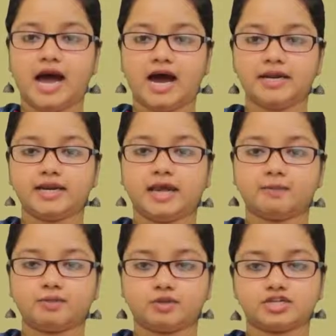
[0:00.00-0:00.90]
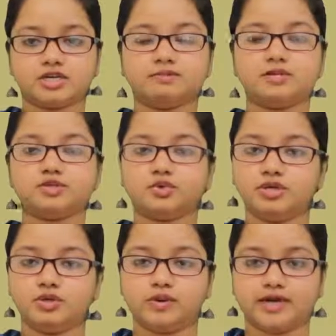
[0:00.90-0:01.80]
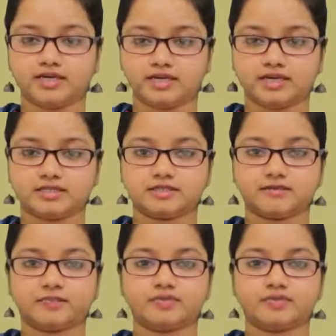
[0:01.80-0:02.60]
unapproachable to new ideas.